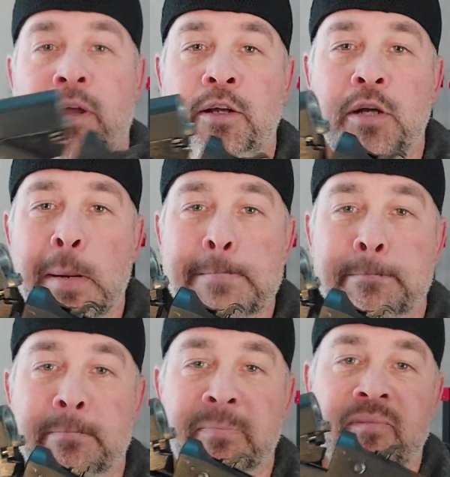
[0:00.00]
gauge.
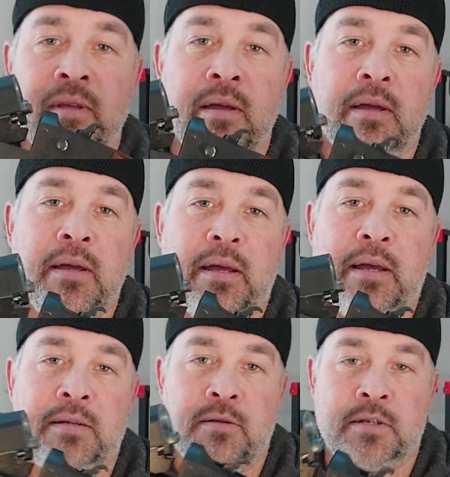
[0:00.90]

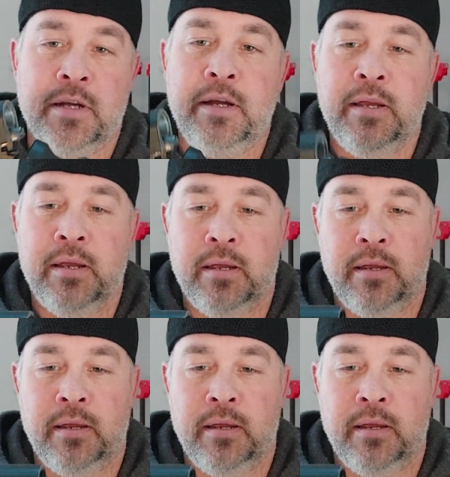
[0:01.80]
As you see,